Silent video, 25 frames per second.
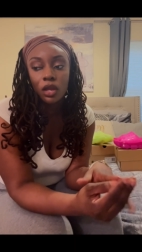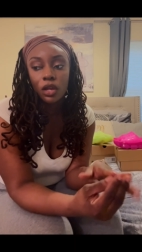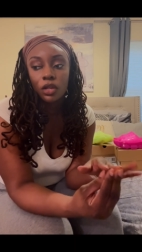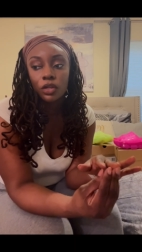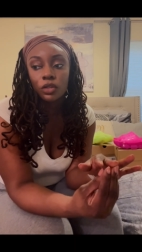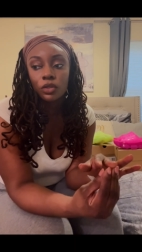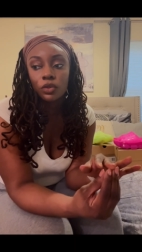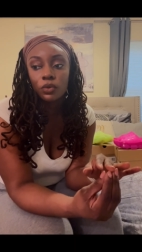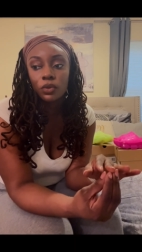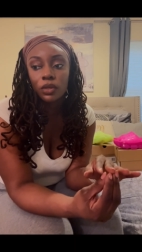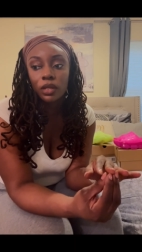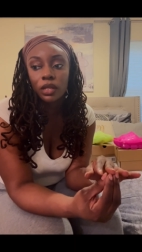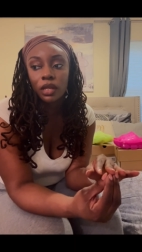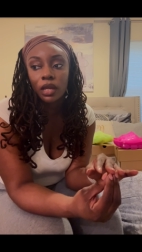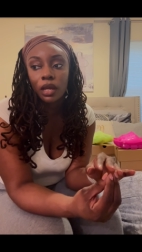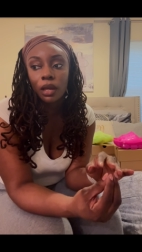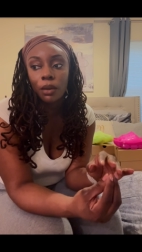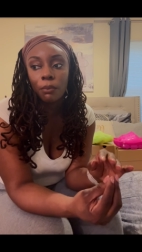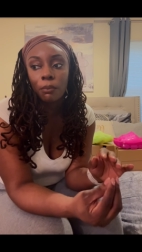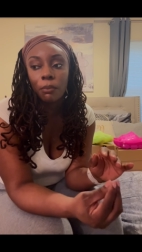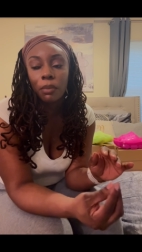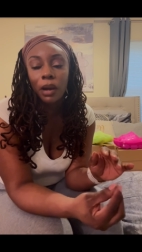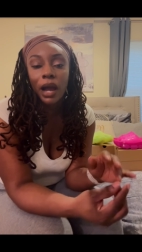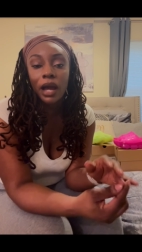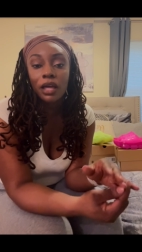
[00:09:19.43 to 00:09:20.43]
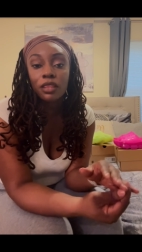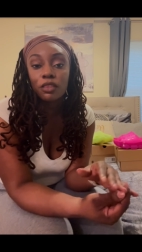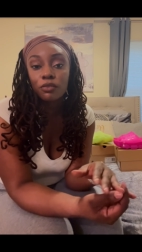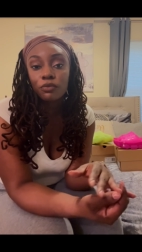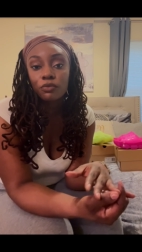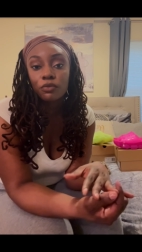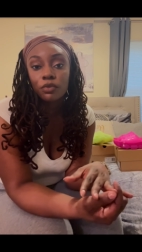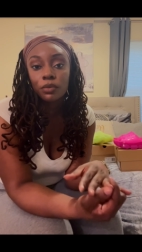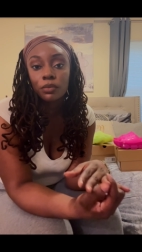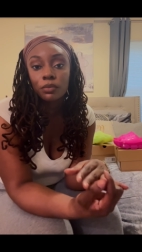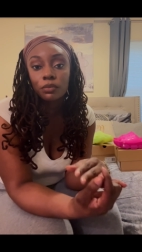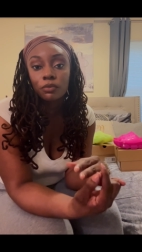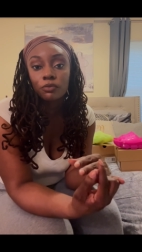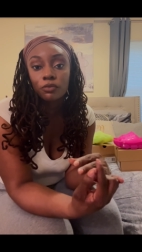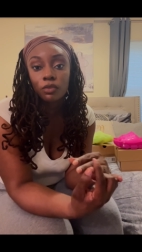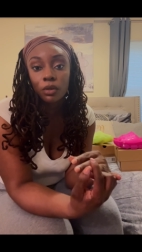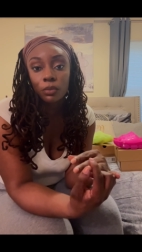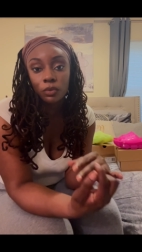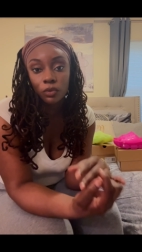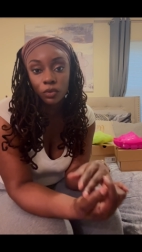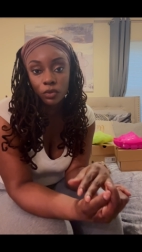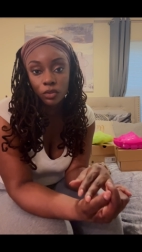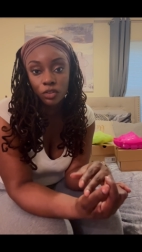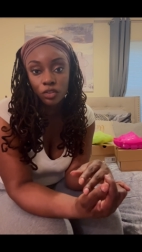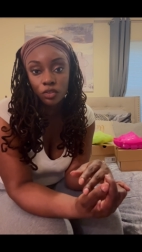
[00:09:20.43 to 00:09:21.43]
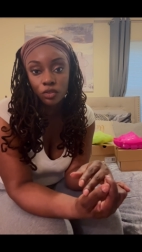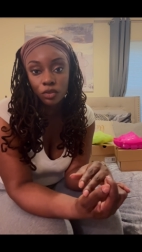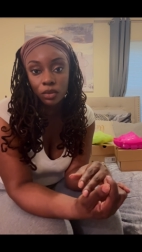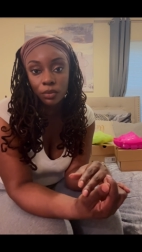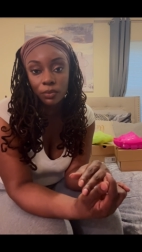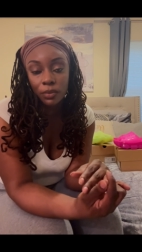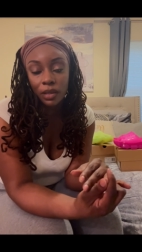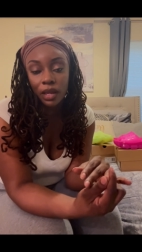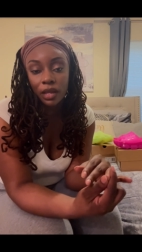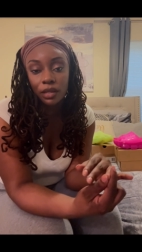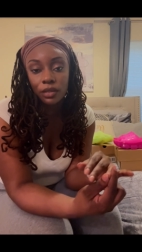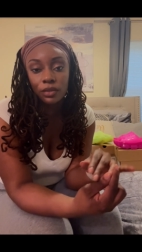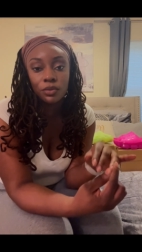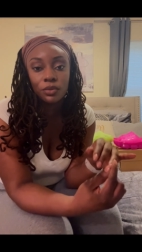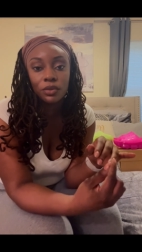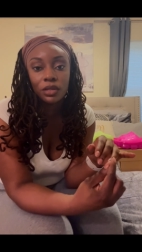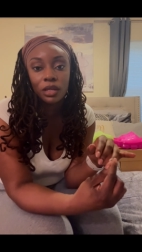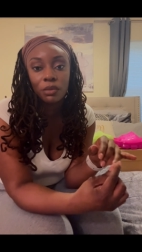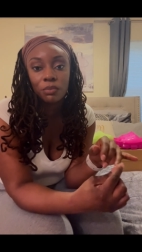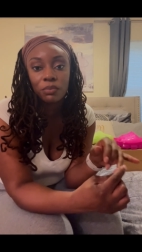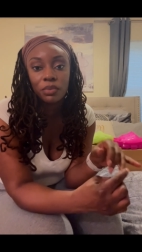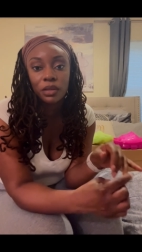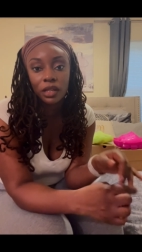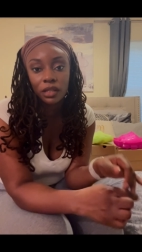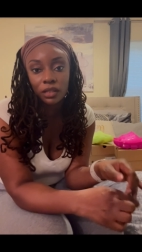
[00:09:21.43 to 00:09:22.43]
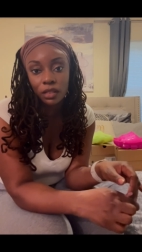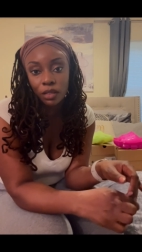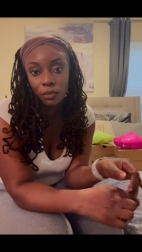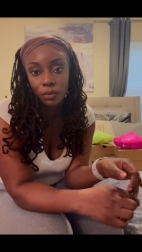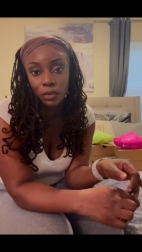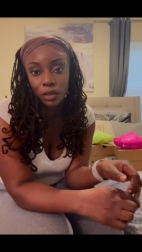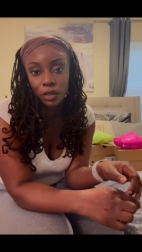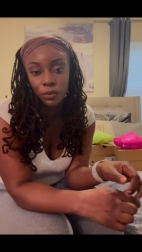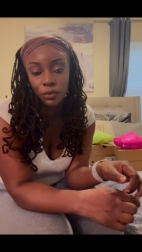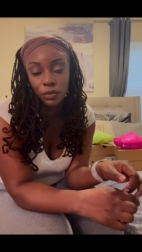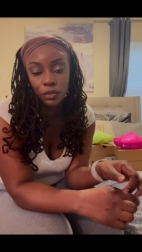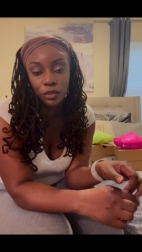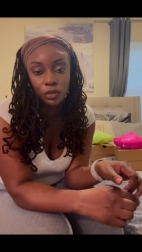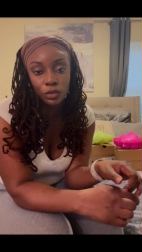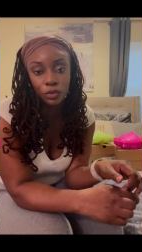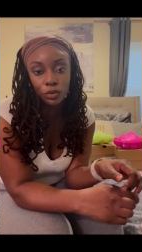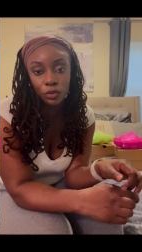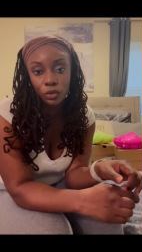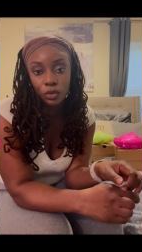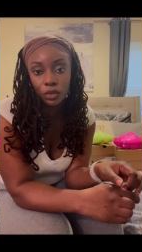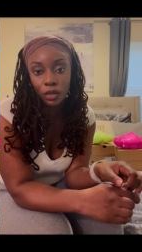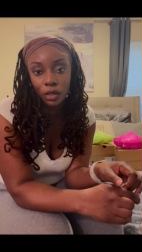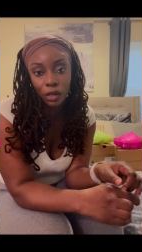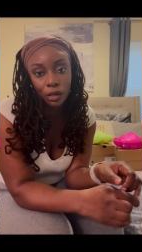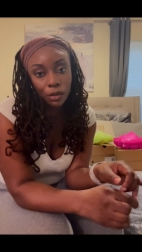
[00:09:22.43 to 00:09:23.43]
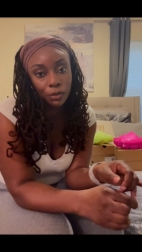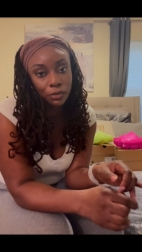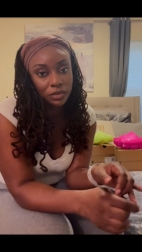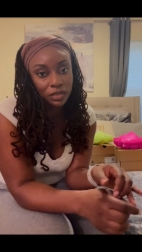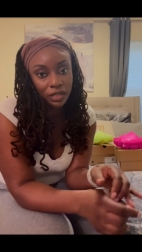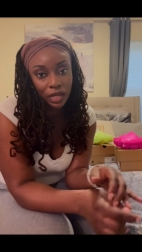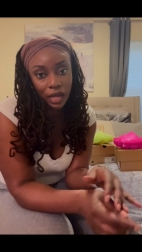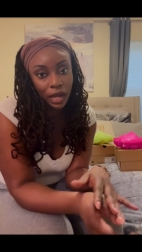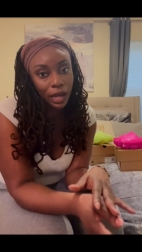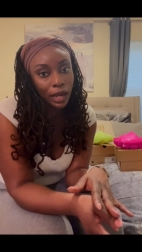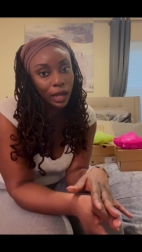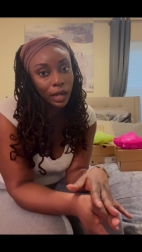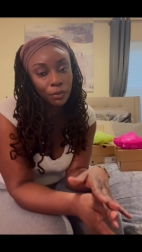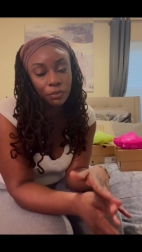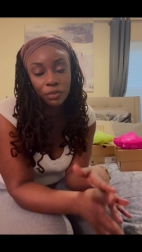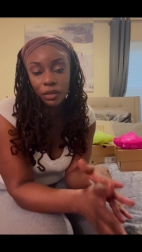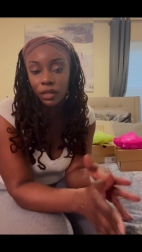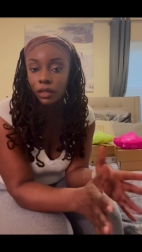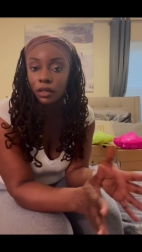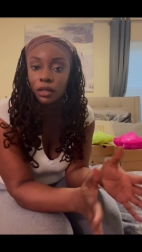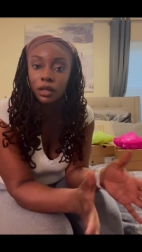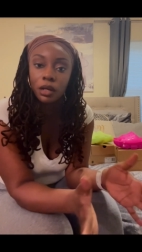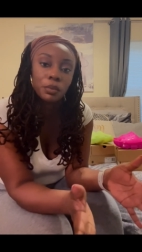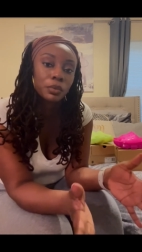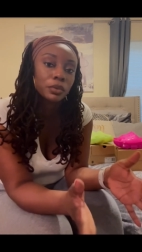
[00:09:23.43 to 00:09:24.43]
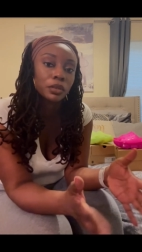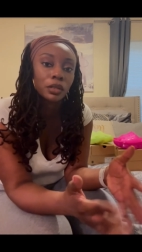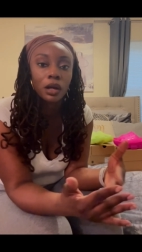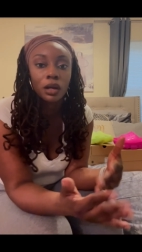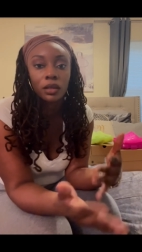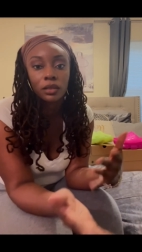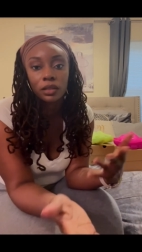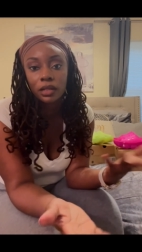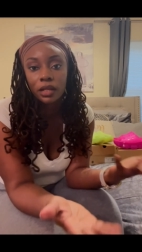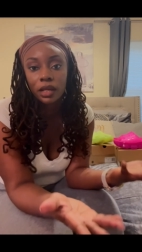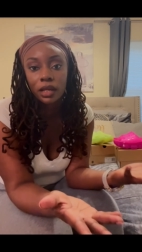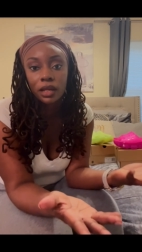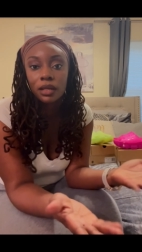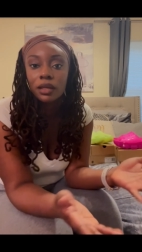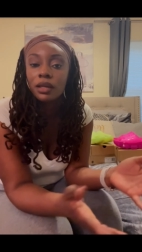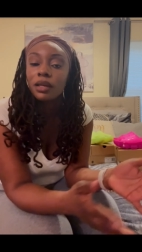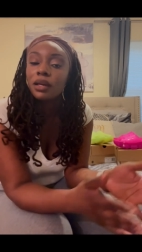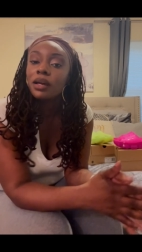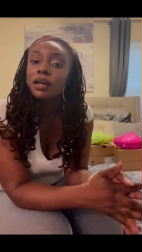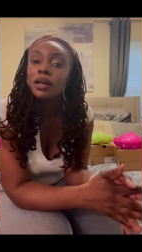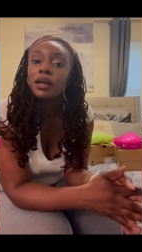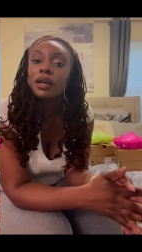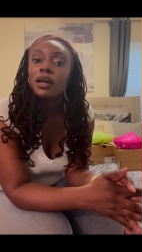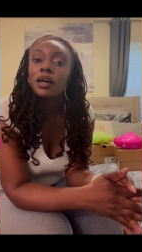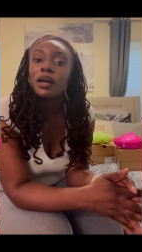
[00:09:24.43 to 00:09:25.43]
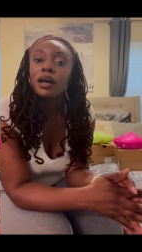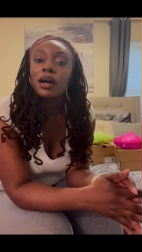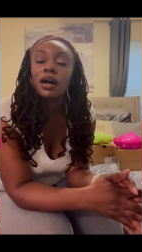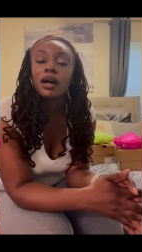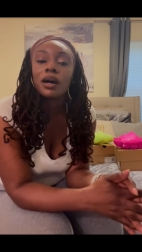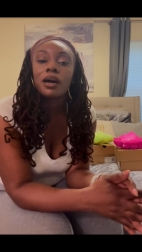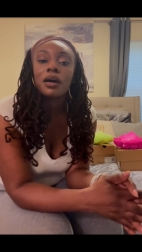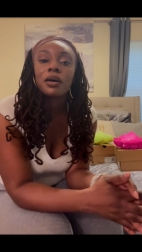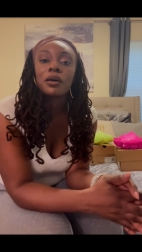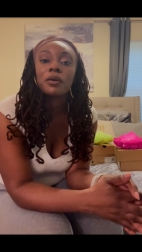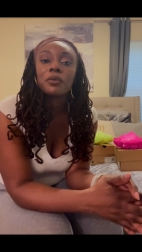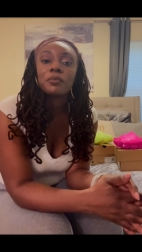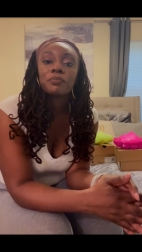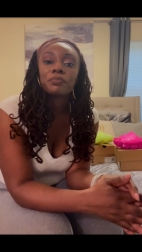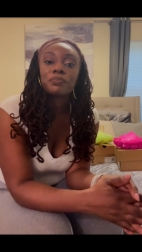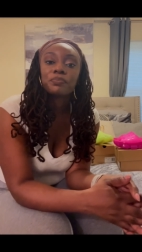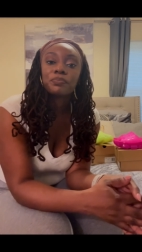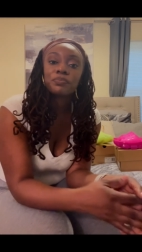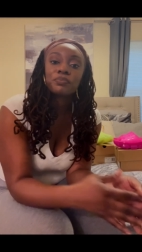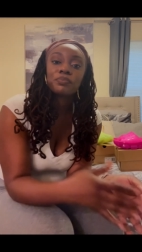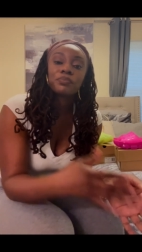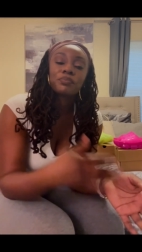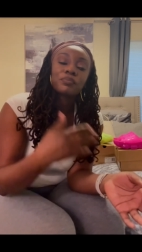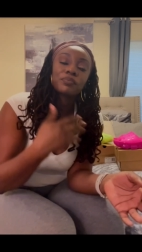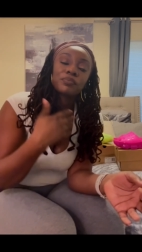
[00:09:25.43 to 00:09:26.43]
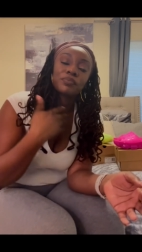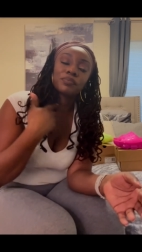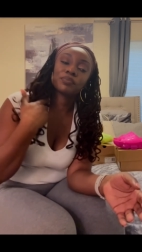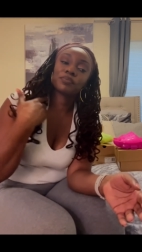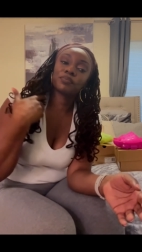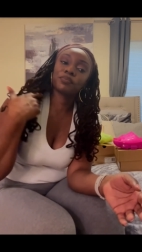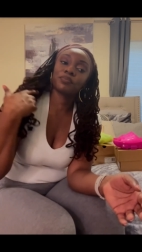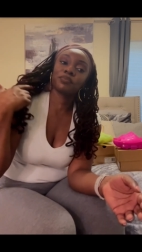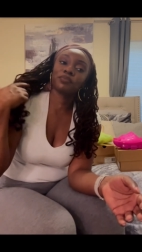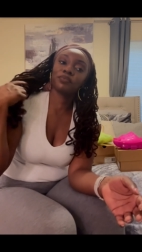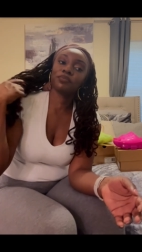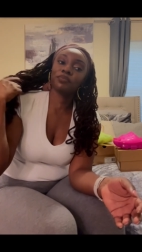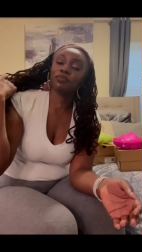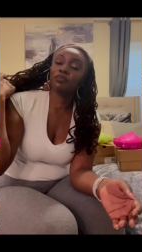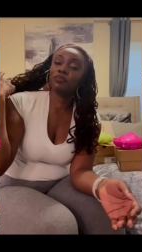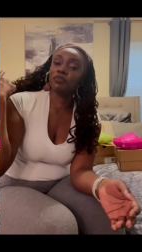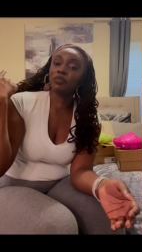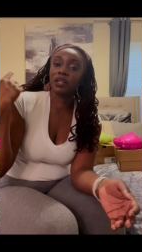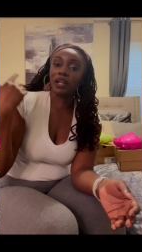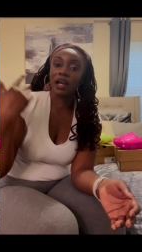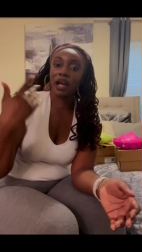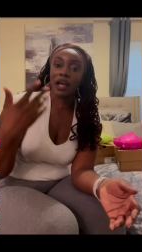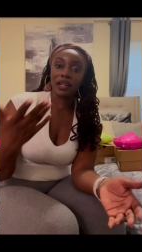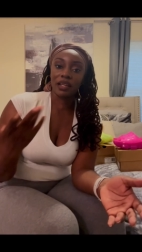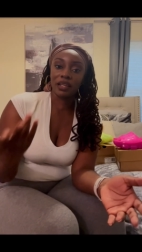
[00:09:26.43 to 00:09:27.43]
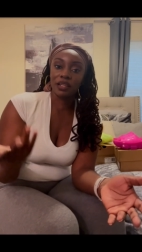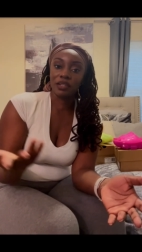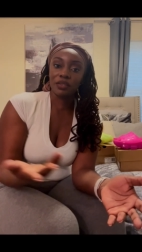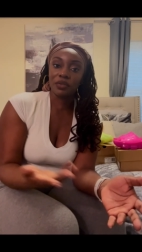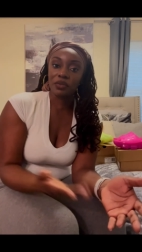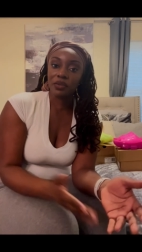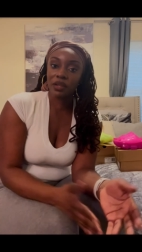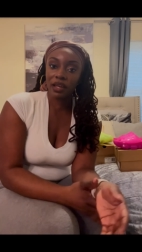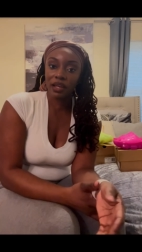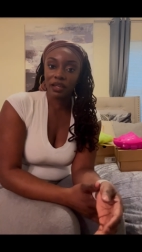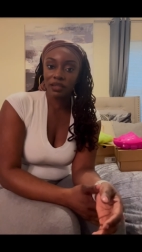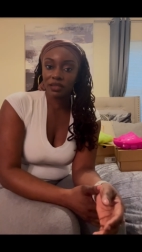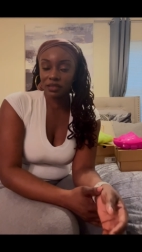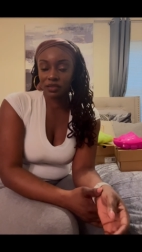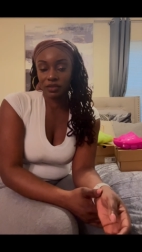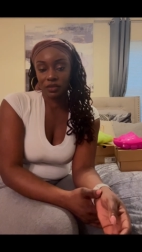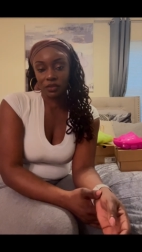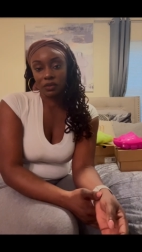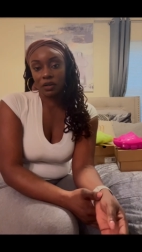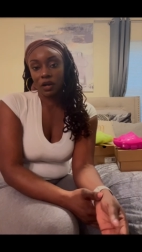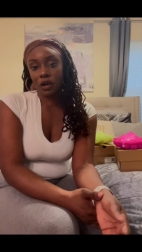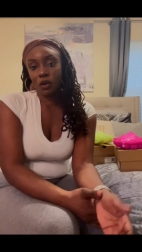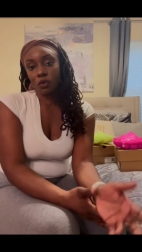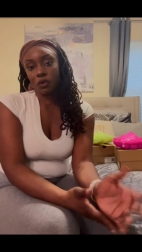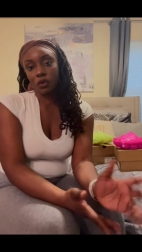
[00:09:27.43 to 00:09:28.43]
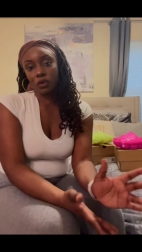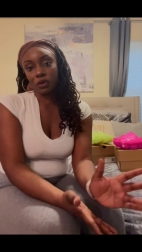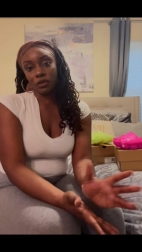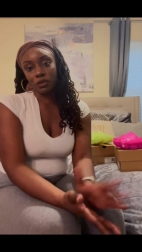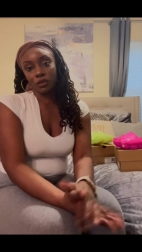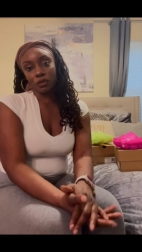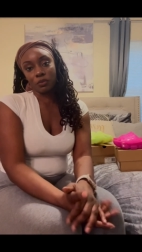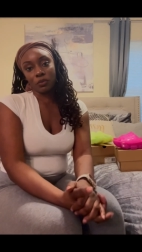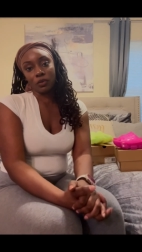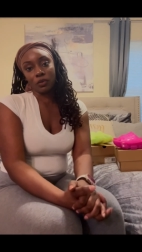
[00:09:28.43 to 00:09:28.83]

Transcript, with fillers: you can buy them from, from Nordstrom and you can pick them up. You do curbside pickup and all of that. Um, but I didn't do that. So I ordered them